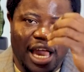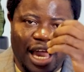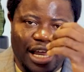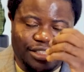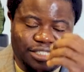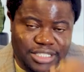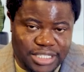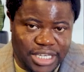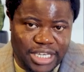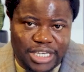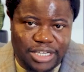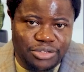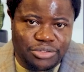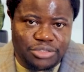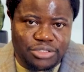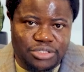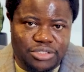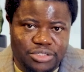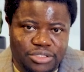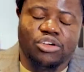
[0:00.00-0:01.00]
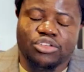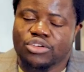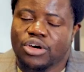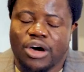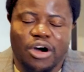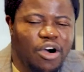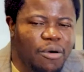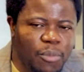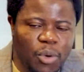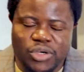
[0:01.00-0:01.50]
skills, you're
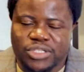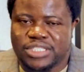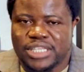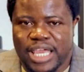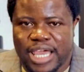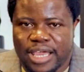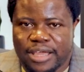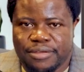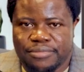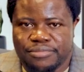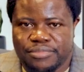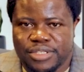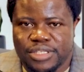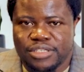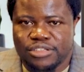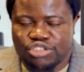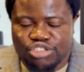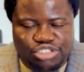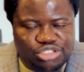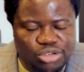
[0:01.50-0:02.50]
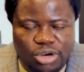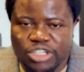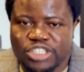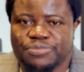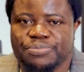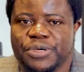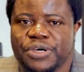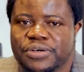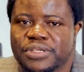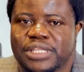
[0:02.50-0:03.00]
almost there.
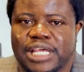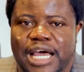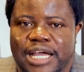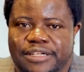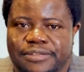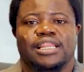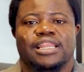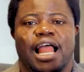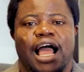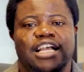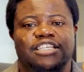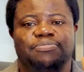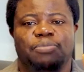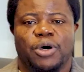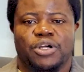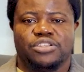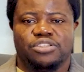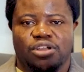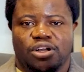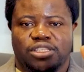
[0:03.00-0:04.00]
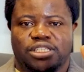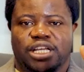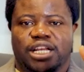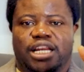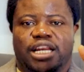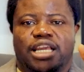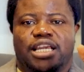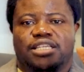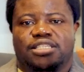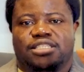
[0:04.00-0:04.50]
Trust me on that. Last but not the
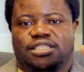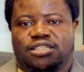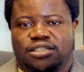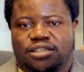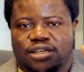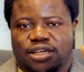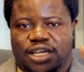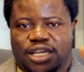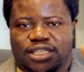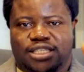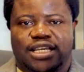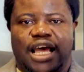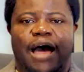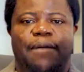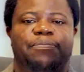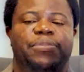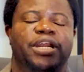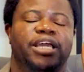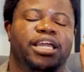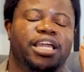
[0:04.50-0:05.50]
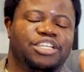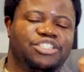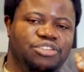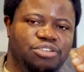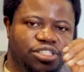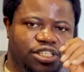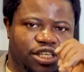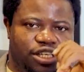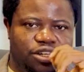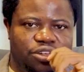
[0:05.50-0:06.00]
least is
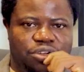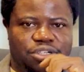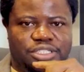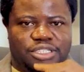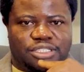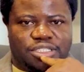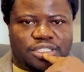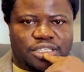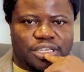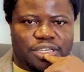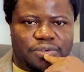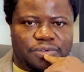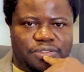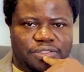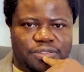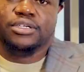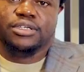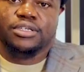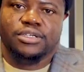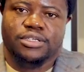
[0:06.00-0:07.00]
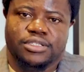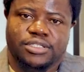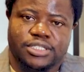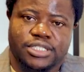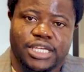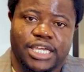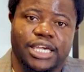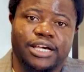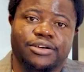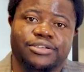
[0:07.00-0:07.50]
application security skills.
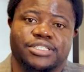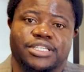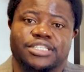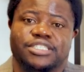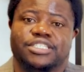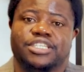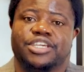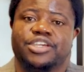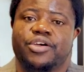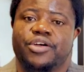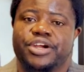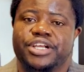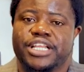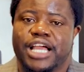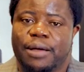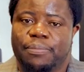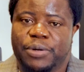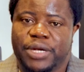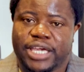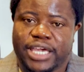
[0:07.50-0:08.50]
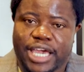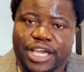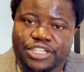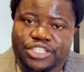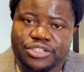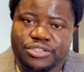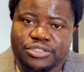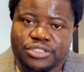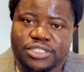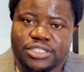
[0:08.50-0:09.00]
Skills in securing
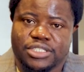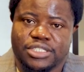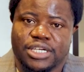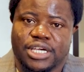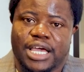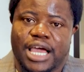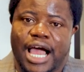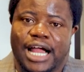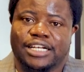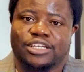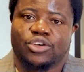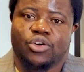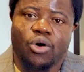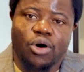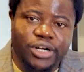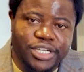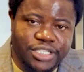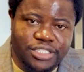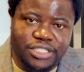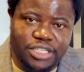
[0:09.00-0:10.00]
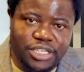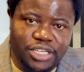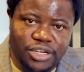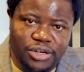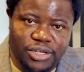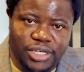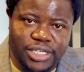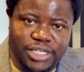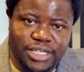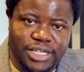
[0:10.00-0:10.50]
applications and coding
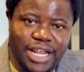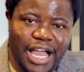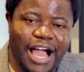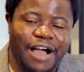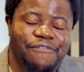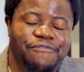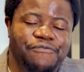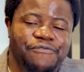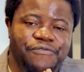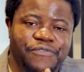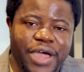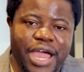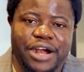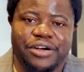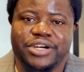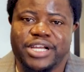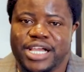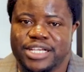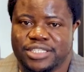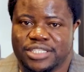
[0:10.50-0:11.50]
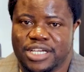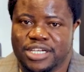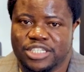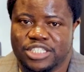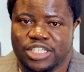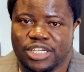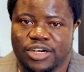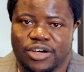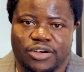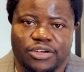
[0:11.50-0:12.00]
securely are very
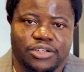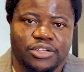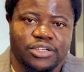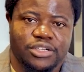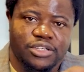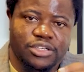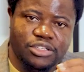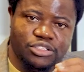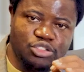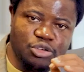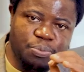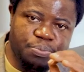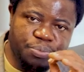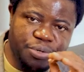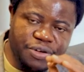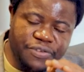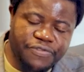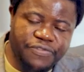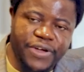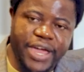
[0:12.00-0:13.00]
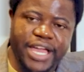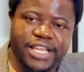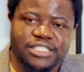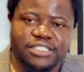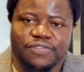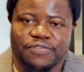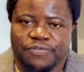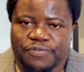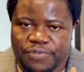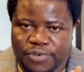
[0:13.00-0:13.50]
essential to
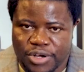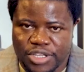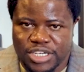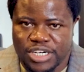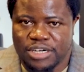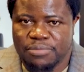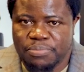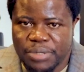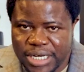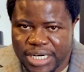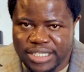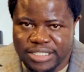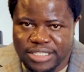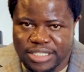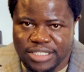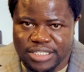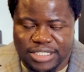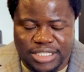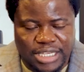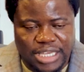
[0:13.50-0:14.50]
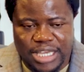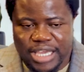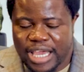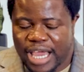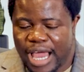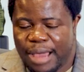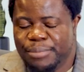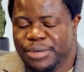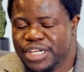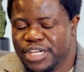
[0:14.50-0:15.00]
prevent vulnerabilities.
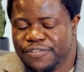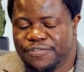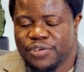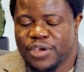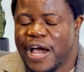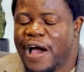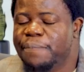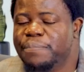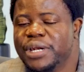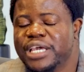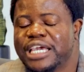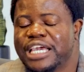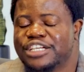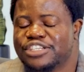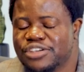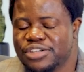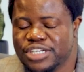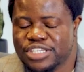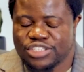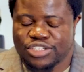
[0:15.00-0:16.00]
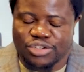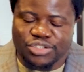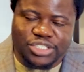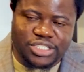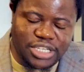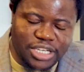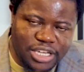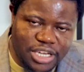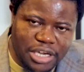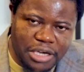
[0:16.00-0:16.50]
I mean, if your application is not
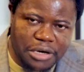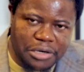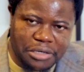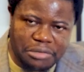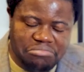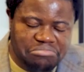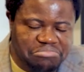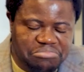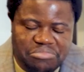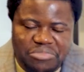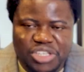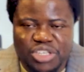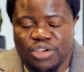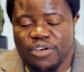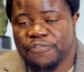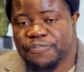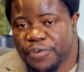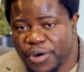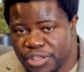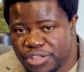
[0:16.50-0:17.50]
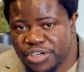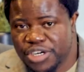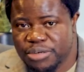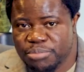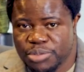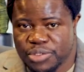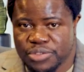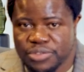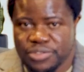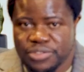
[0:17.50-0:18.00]
secure, you're
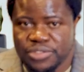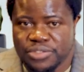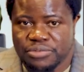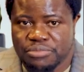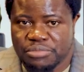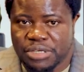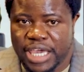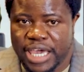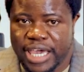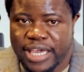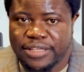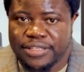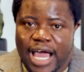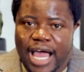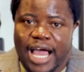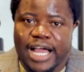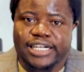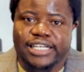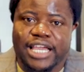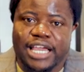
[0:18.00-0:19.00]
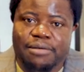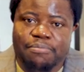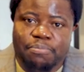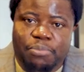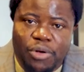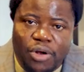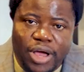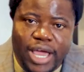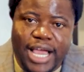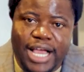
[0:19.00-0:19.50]
vulnerable, okay? And
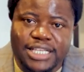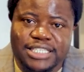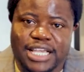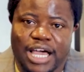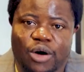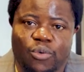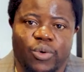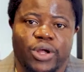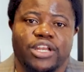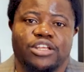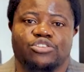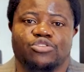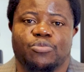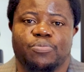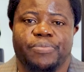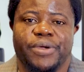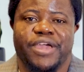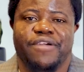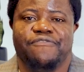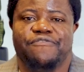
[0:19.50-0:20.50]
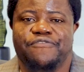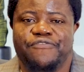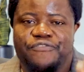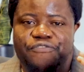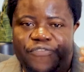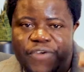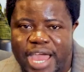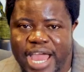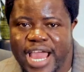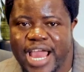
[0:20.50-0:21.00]
employers are willing to pay
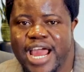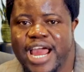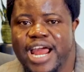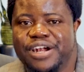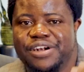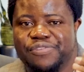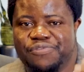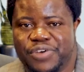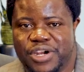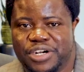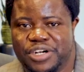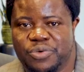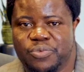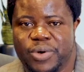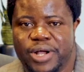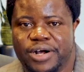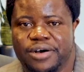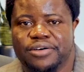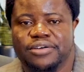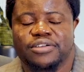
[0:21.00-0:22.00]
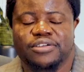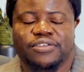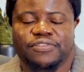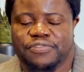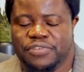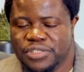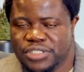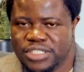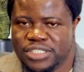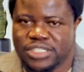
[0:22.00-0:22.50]
very, very well
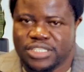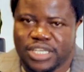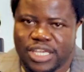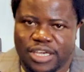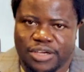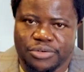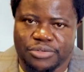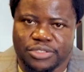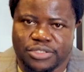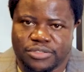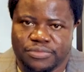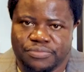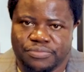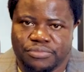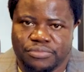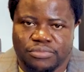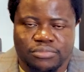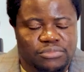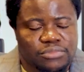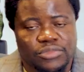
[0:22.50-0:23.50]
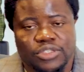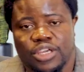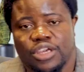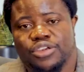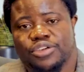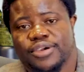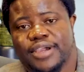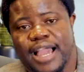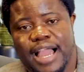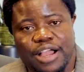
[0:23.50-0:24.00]
for these skills.
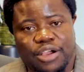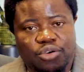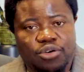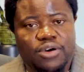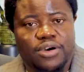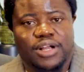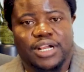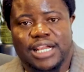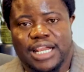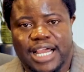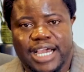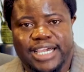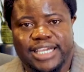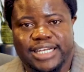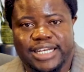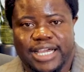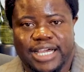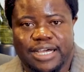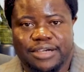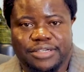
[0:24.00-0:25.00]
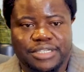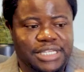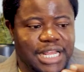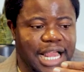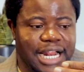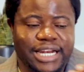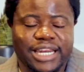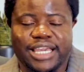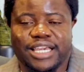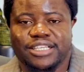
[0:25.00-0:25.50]
You can go online now, either
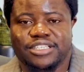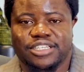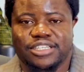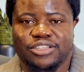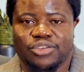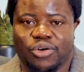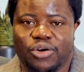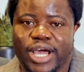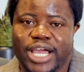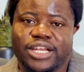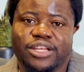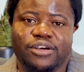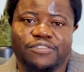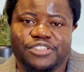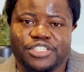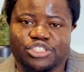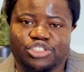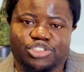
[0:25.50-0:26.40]
LinkedIn or any of the